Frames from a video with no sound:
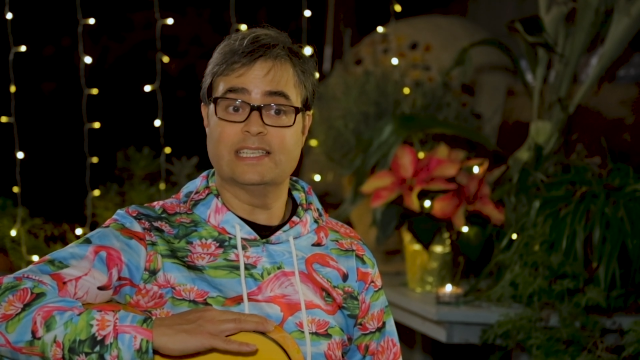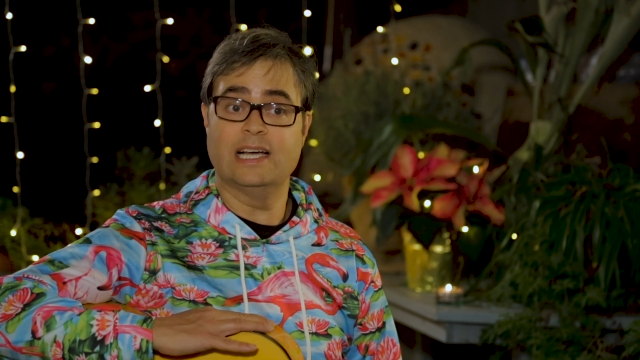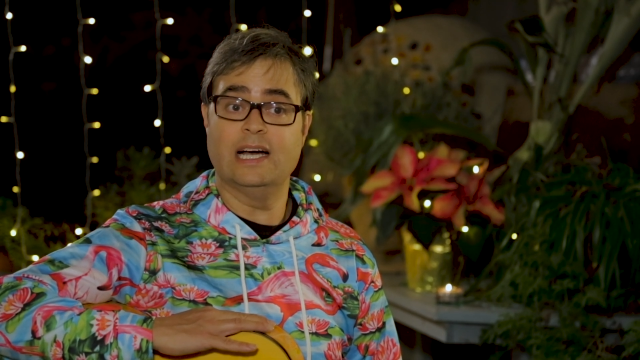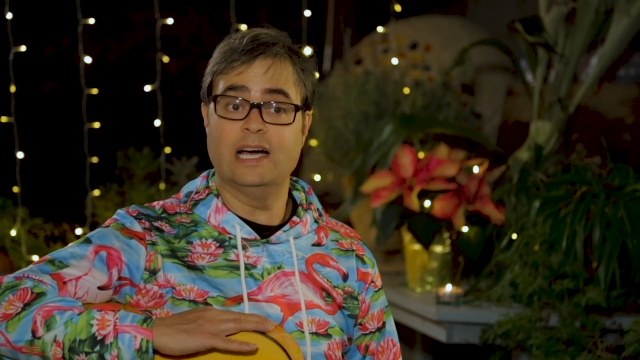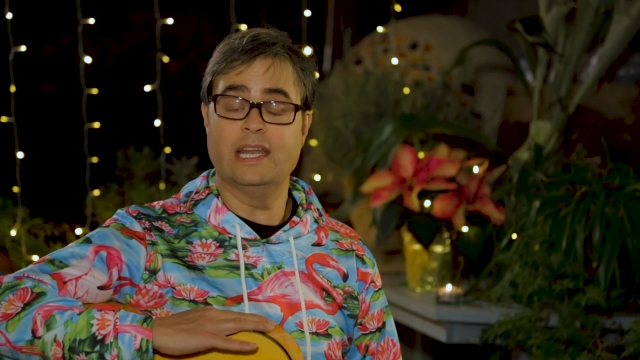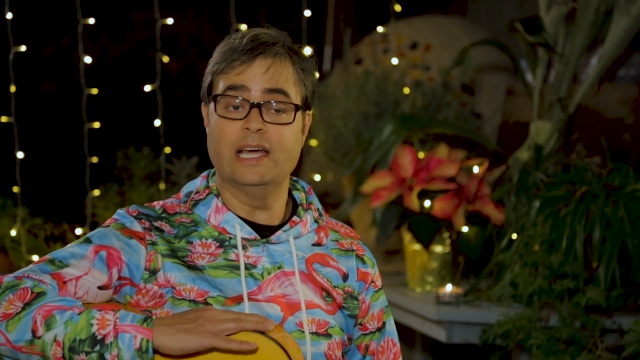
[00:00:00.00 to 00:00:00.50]

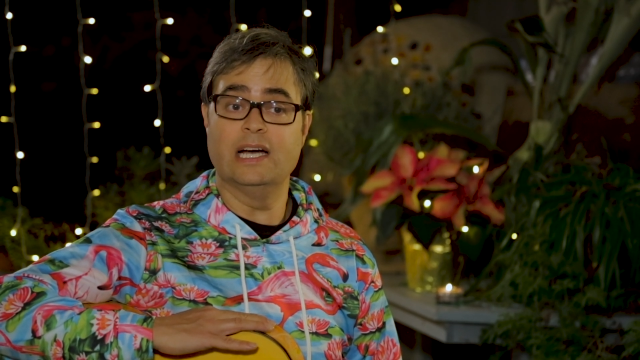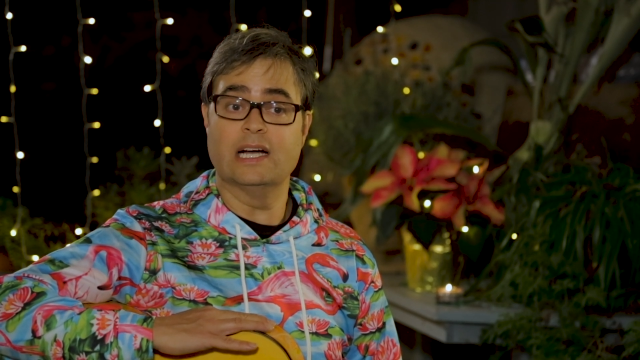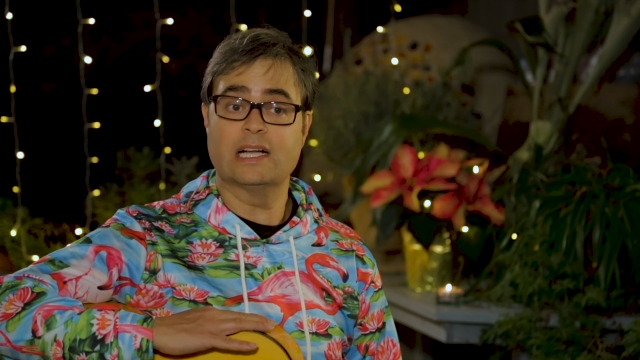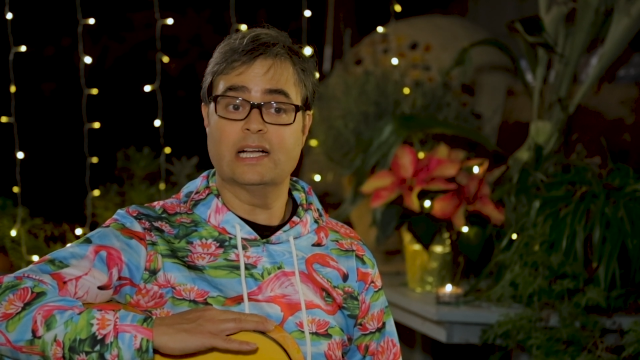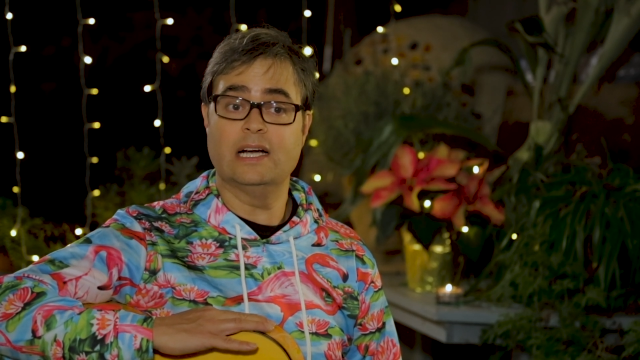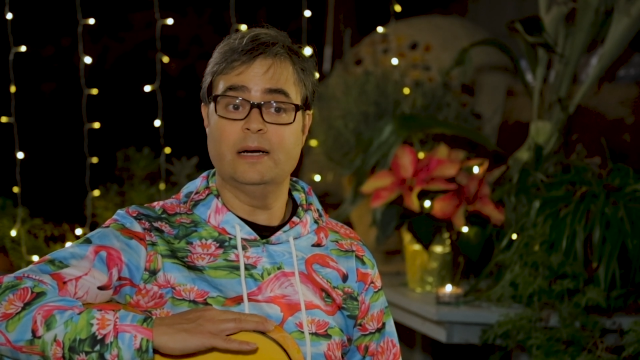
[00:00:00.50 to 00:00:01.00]
got a
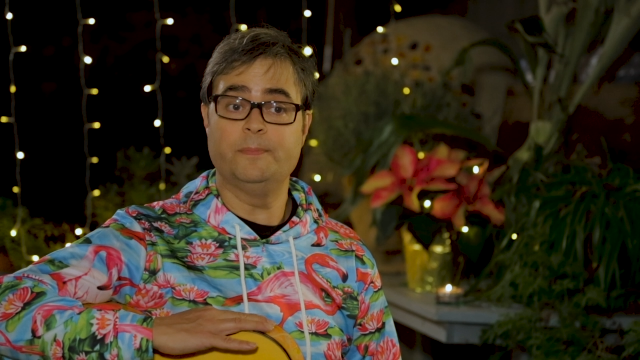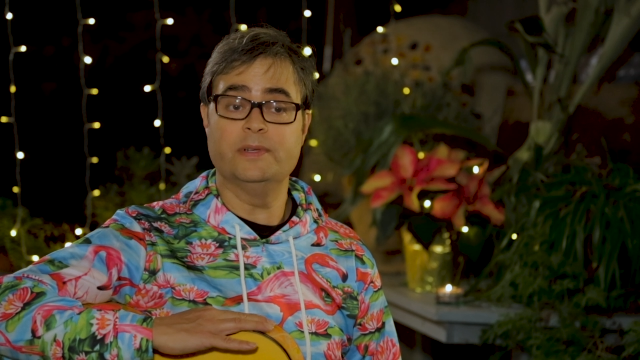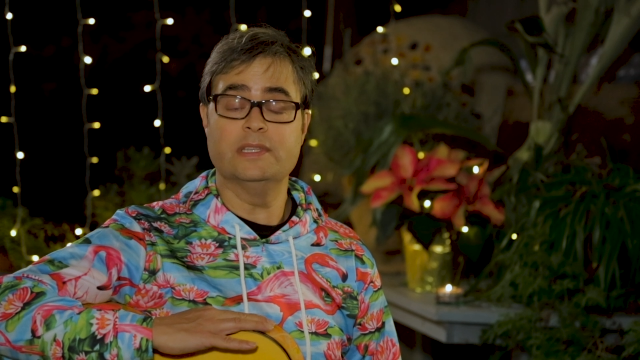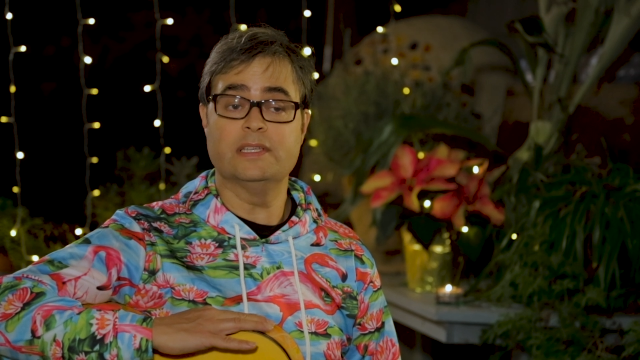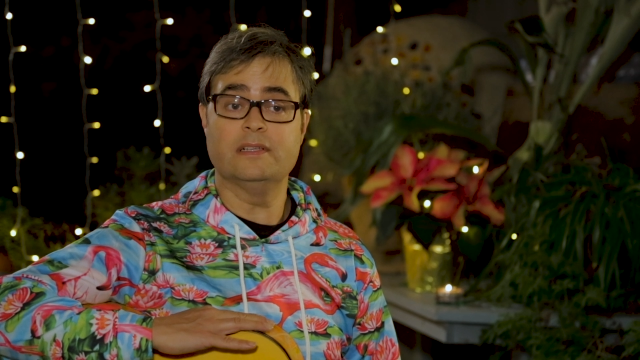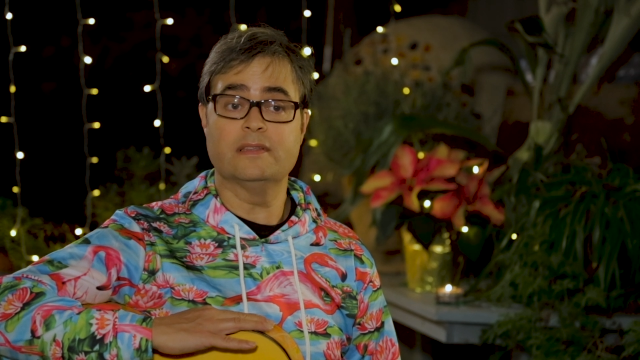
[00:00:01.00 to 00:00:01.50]

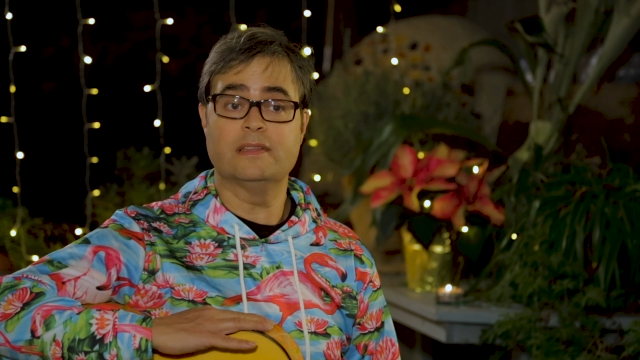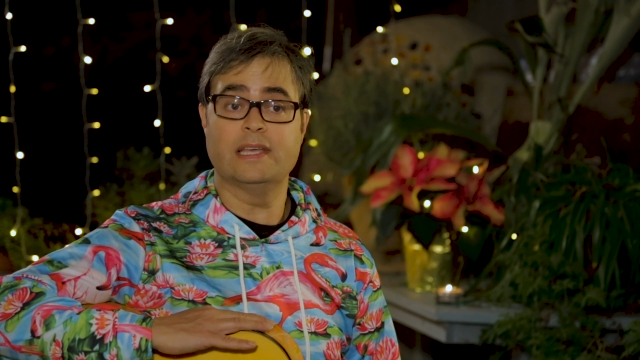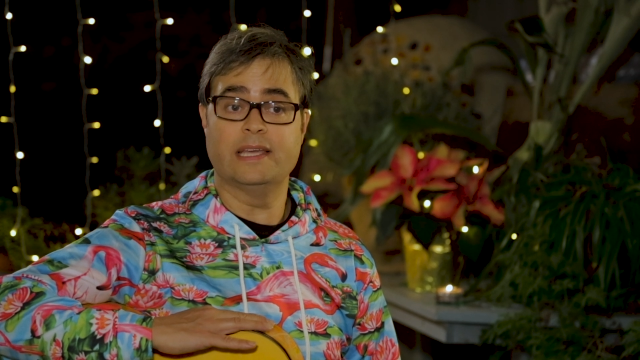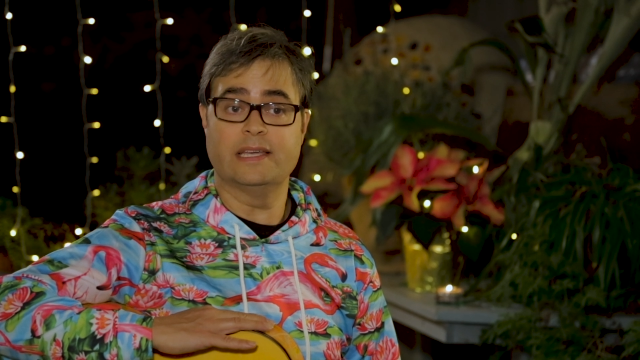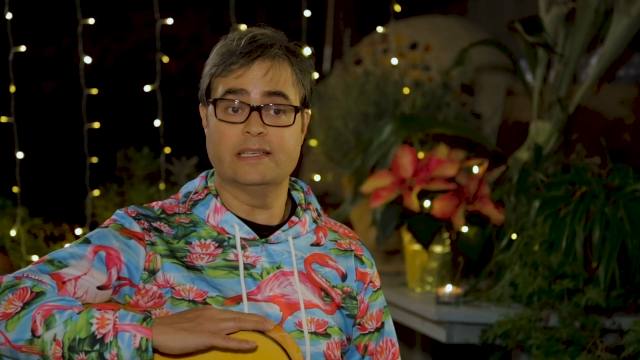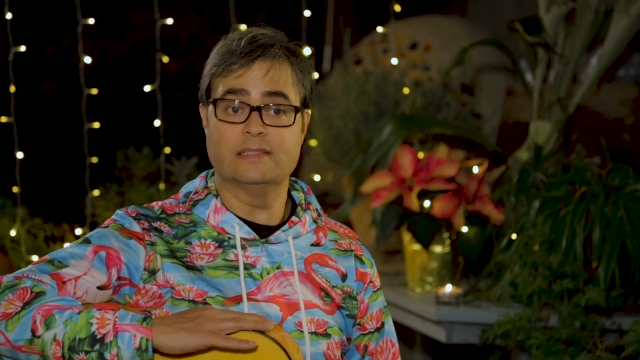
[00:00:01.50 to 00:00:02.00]
couple little
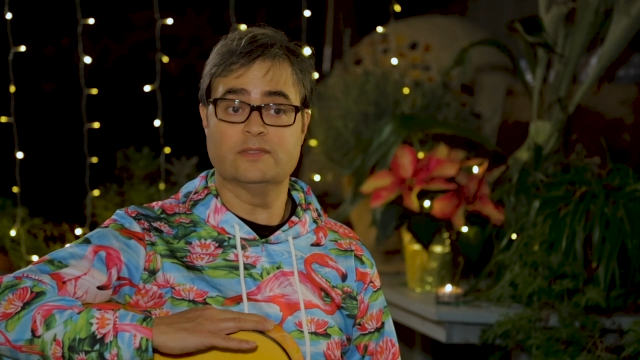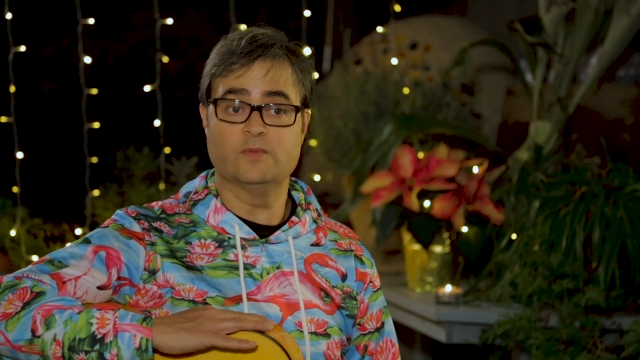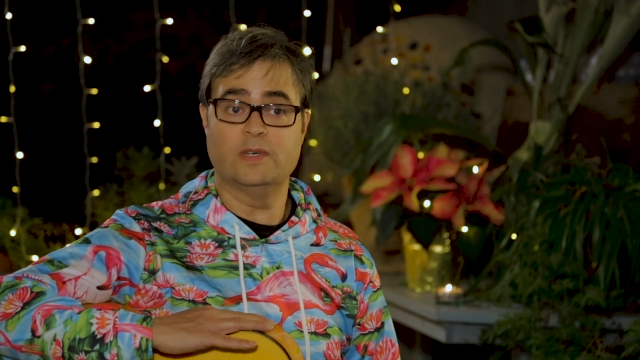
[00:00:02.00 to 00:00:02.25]
things,